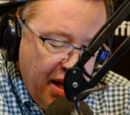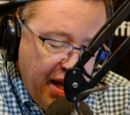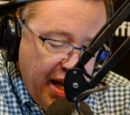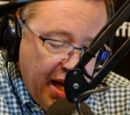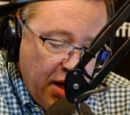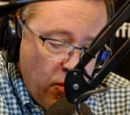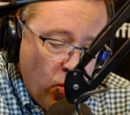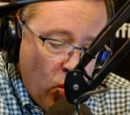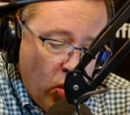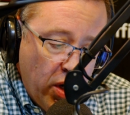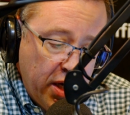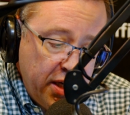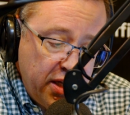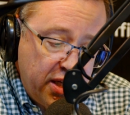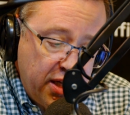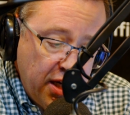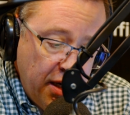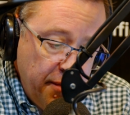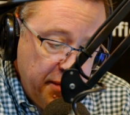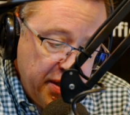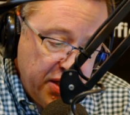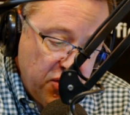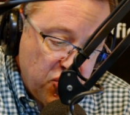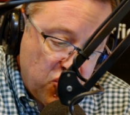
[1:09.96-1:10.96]
and one
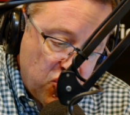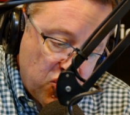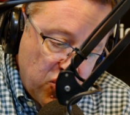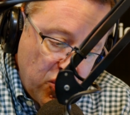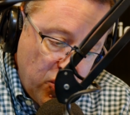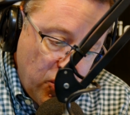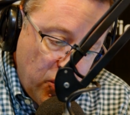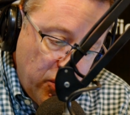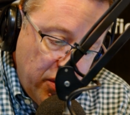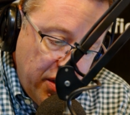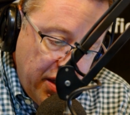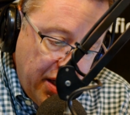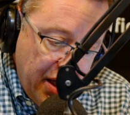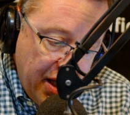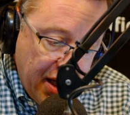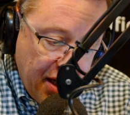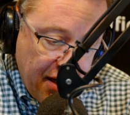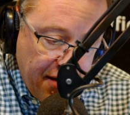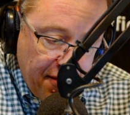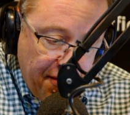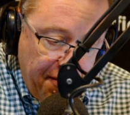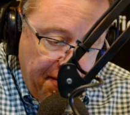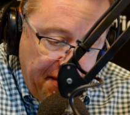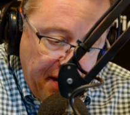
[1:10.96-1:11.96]
coming soon
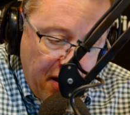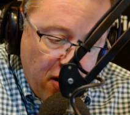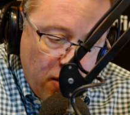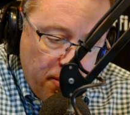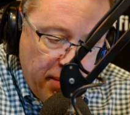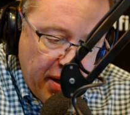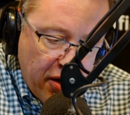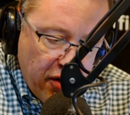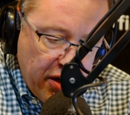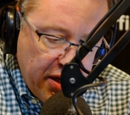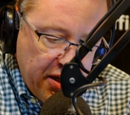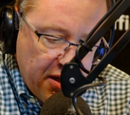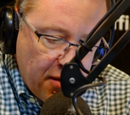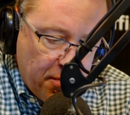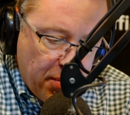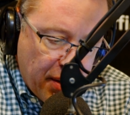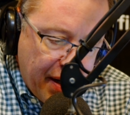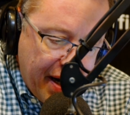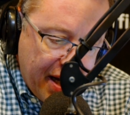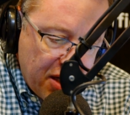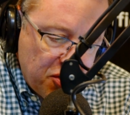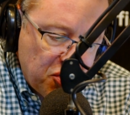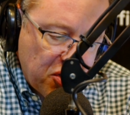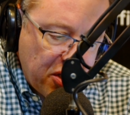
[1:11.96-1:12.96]
in Fairbury,
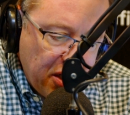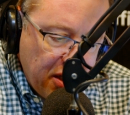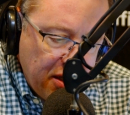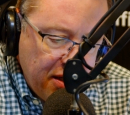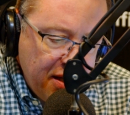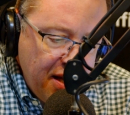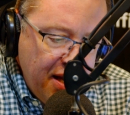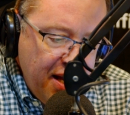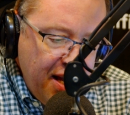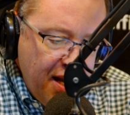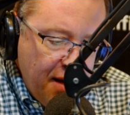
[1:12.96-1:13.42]
Nebraska.